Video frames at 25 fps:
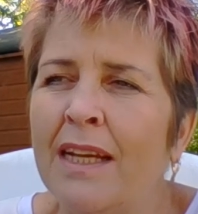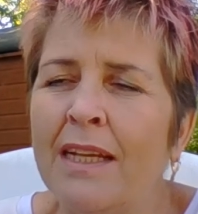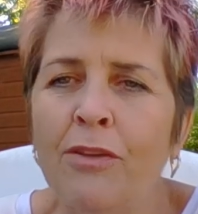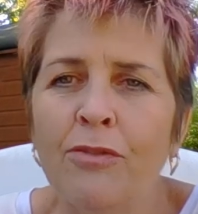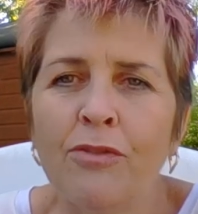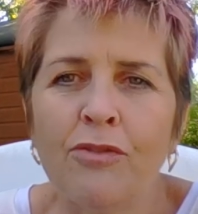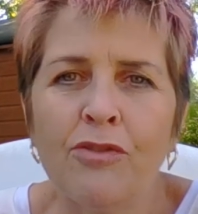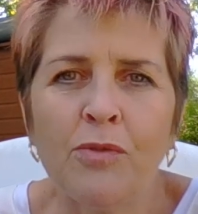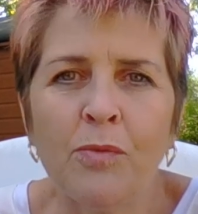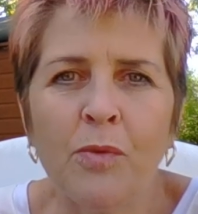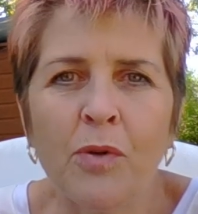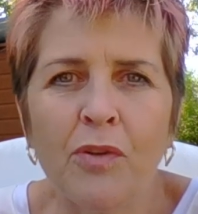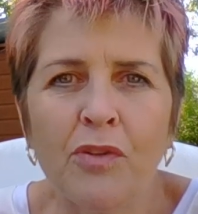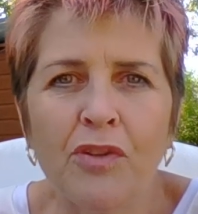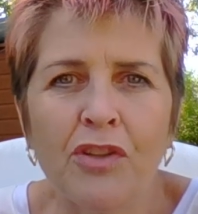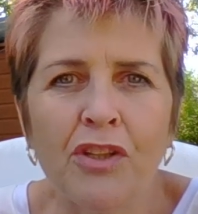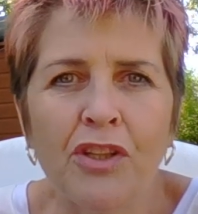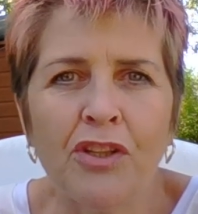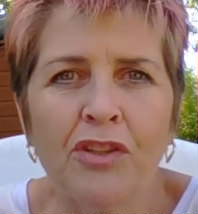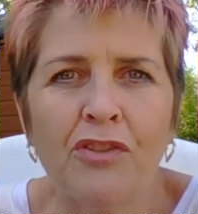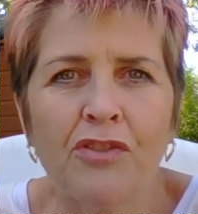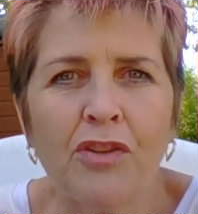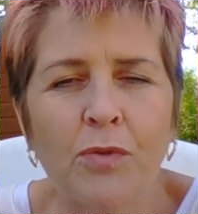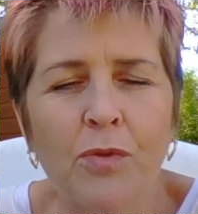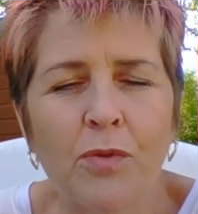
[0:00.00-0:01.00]
I used to watch
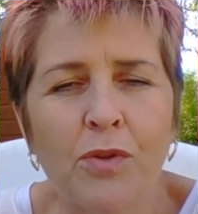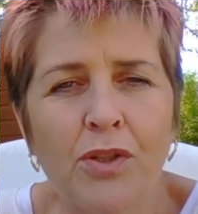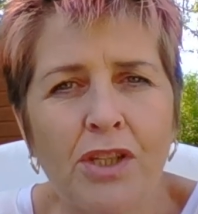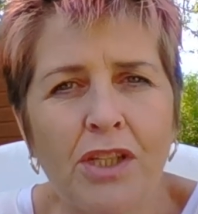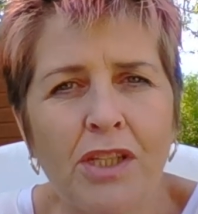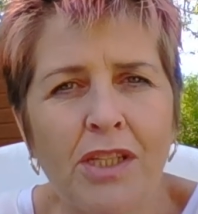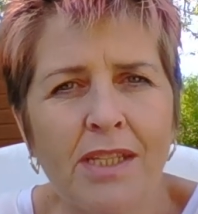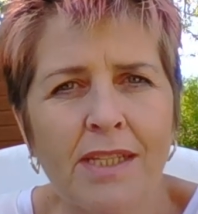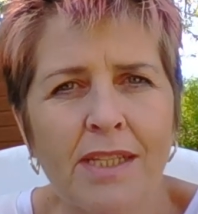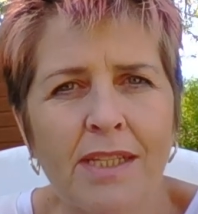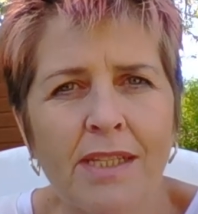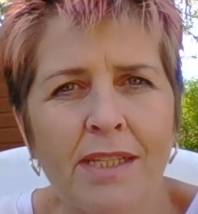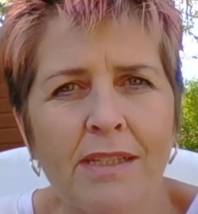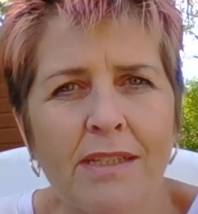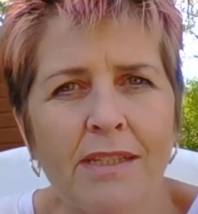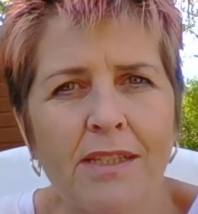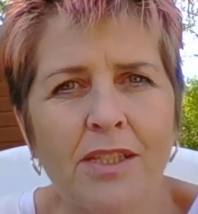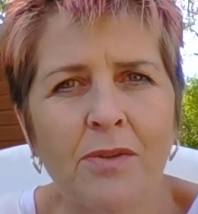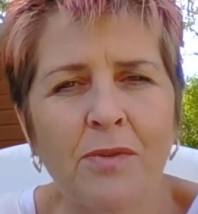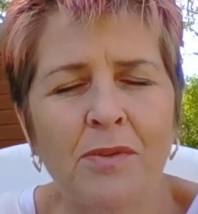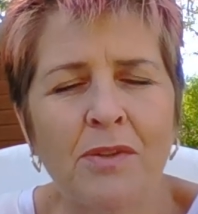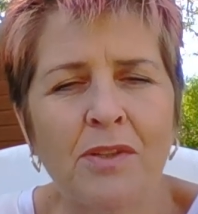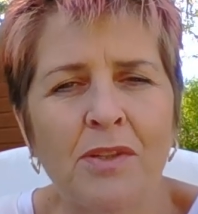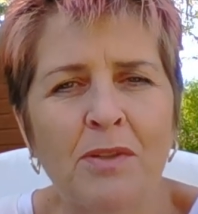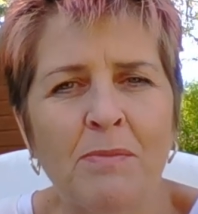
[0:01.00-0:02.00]
her sew. She started
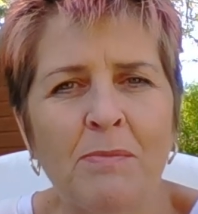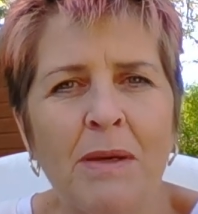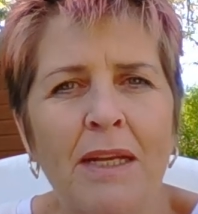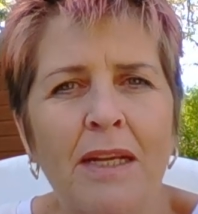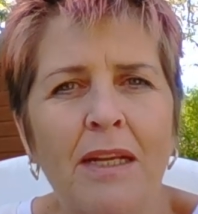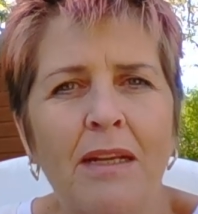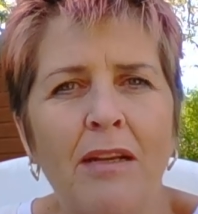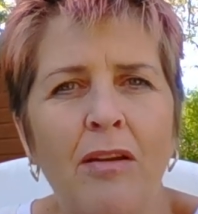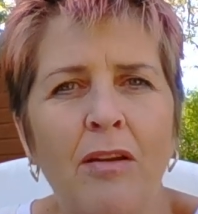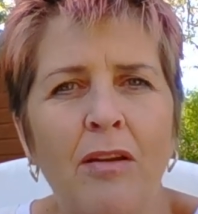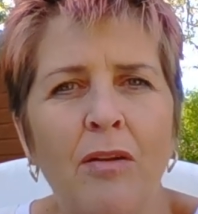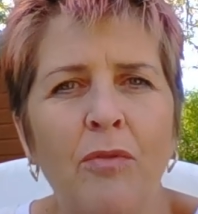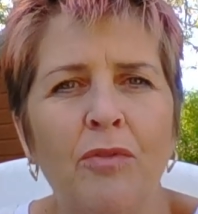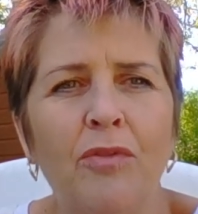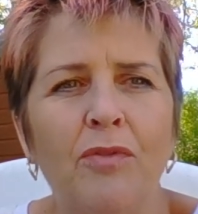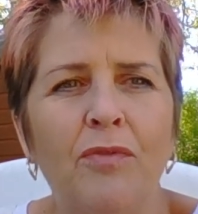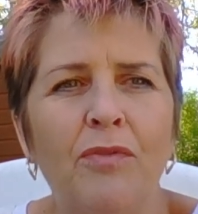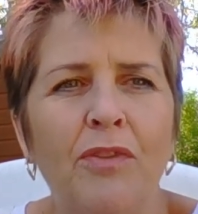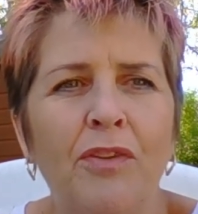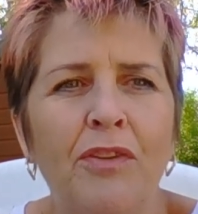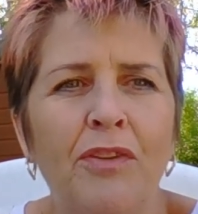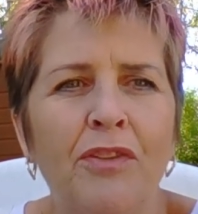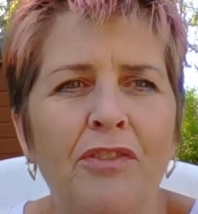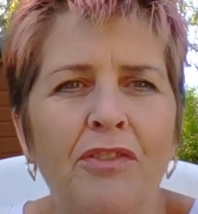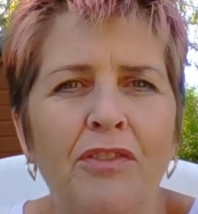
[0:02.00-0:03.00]
sewing to make clothes
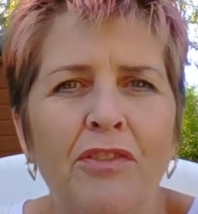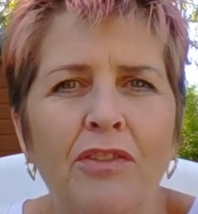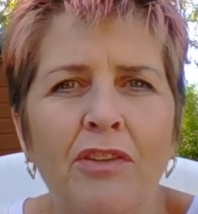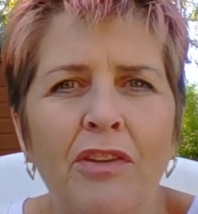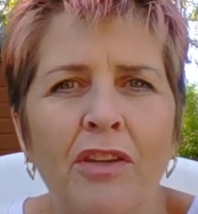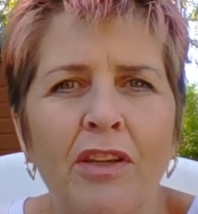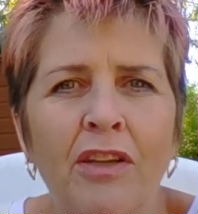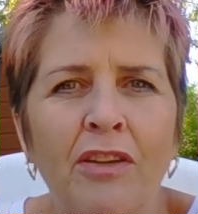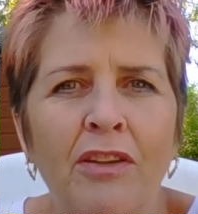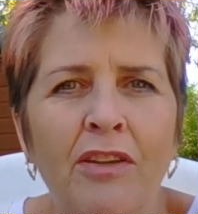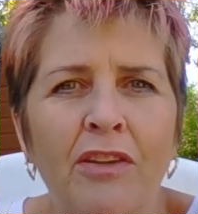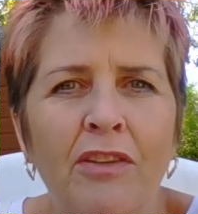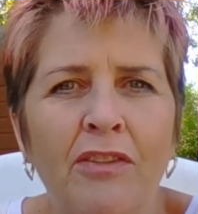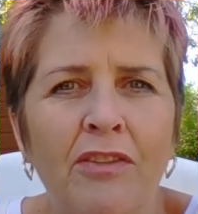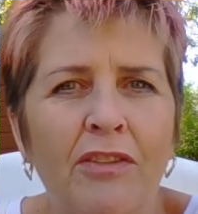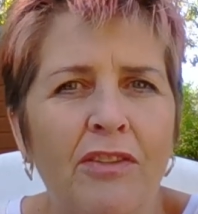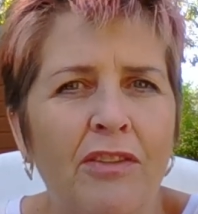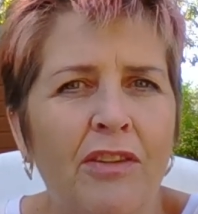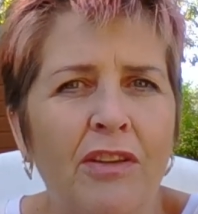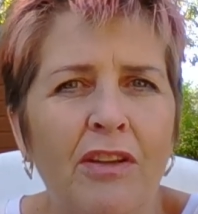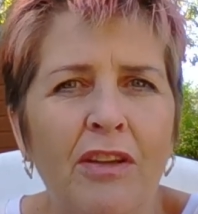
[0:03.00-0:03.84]
for us years